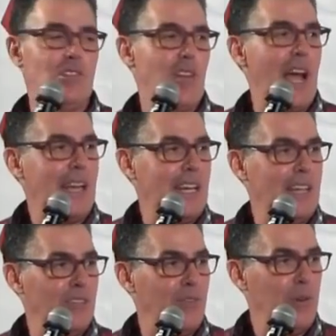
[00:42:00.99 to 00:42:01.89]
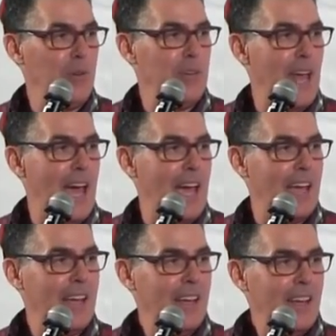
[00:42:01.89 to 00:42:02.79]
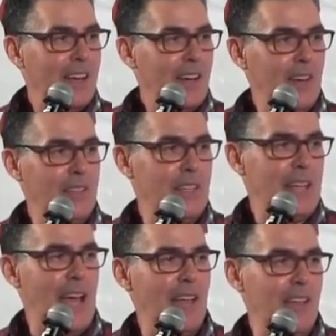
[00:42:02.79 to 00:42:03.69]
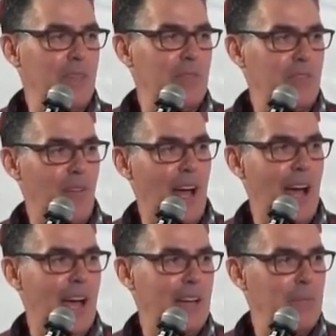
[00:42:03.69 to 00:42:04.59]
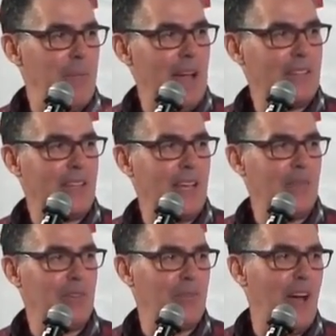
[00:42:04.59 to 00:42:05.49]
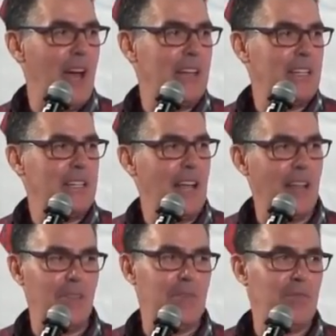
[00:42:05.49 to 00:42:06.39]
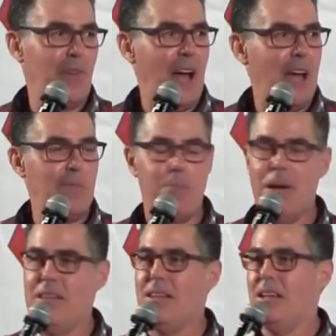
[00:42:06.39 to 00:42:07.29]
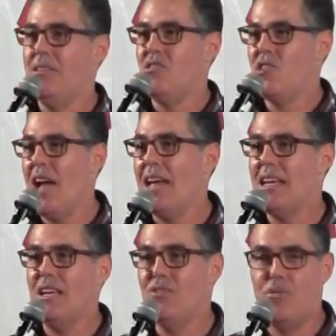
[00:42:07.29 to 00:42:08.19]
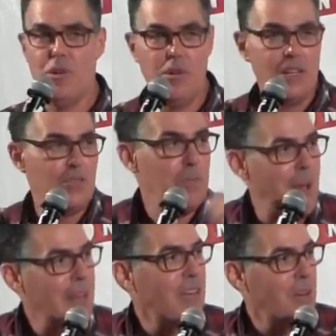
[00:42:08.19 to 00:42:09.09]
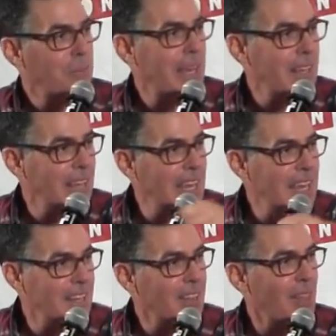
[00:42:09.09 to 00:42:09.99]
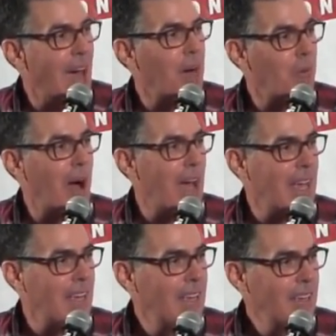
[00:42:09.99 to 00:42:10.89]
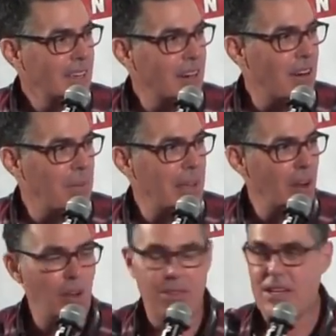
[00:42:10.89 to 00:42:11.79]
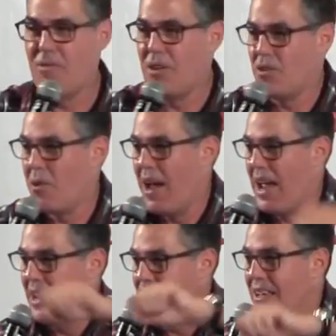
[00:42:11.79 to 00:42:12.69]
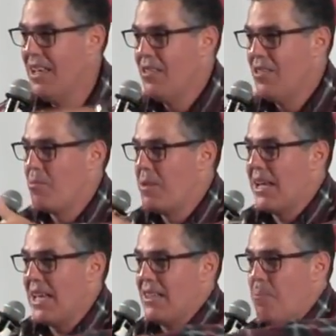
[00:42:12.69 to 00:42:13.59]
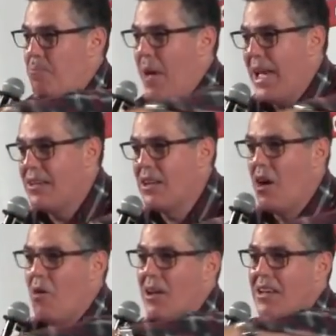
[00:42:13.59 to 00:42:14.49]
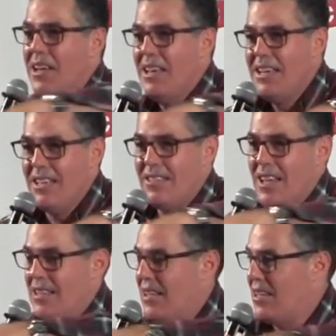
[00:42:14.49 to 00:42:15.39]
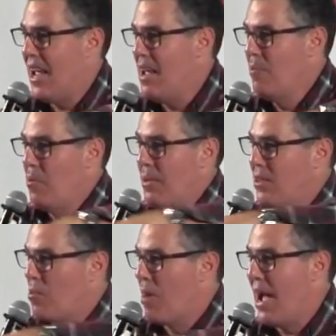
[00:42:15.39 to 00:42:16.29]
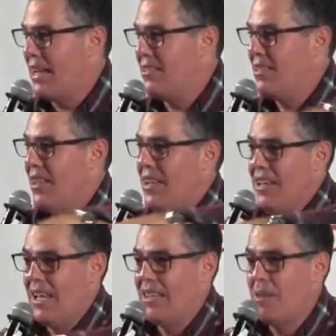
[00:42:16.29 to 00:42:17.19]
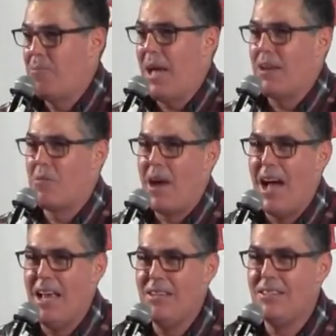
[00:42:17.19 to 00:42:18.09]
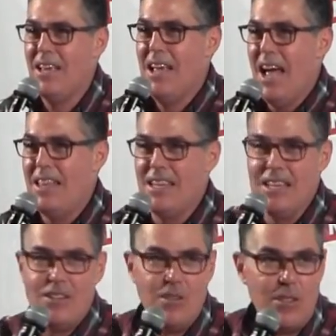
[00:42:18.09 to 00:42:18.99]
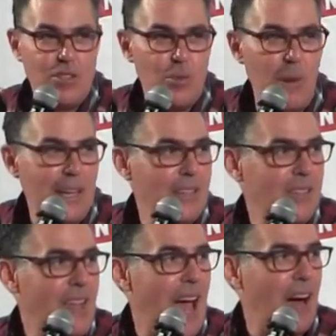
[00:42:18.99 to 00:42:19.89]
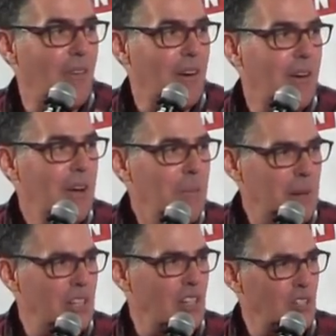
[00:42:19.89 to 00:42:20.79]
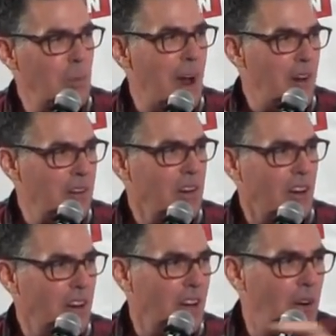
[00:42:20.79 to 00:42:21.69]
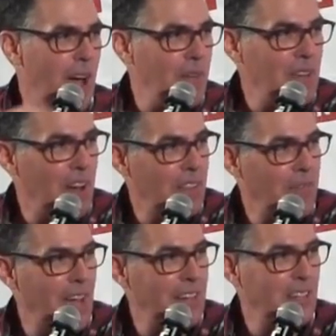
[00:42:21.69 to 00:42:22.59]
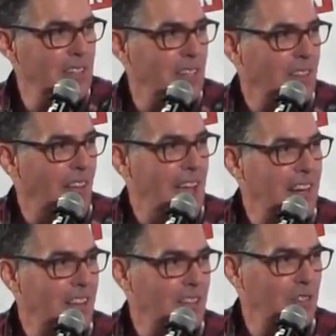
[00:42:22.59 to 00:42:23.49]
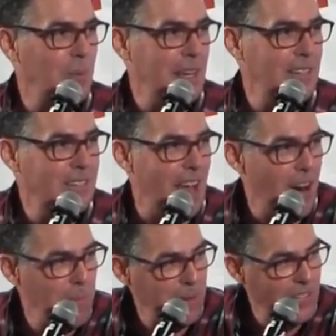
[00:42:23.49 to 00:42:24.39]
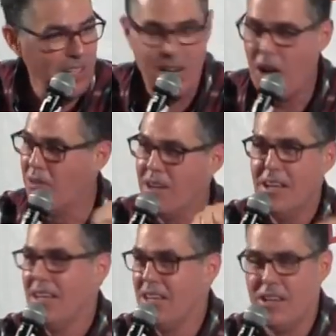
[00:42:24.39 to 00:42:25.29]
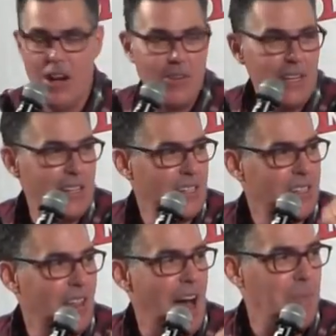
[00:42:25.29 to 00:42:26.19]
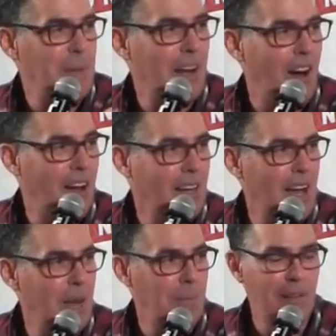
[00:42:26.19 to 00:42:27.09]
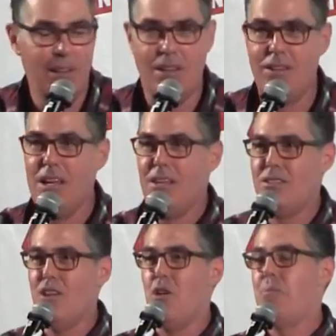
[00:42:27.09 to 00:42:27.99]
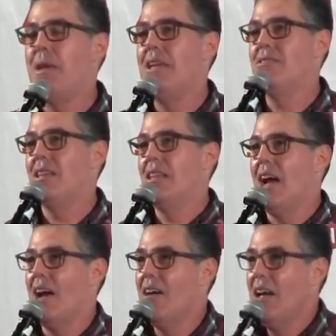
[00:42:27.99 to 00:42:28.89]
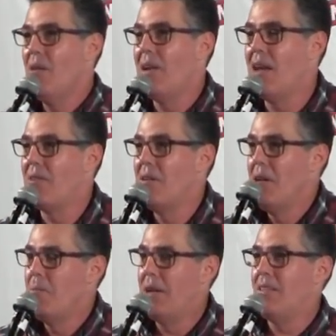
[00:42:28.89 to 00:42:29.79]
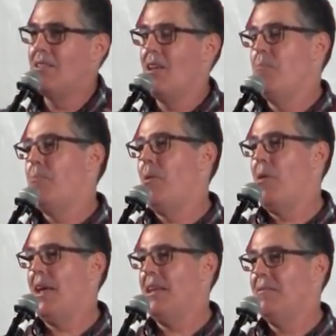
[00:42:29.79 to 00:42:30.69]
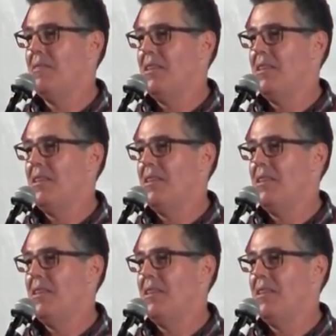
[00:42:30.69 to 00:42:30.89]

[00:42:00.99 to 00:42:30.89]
Chinese food day, because Italian was fine and Mexican was fine and deli was fine, but the Chinese food is meant to be eaten that way. You know what I mean? All the different trays. You get the bed going. You set the table with the rice. You get the bed of rice, and then you do the sweet and sour, but you swear you're going to go heavy on the veggies and light on the sweet and sour, but you don't. You don't. You just slop it on, a couple little snow peas in there, and whatever. But at some point,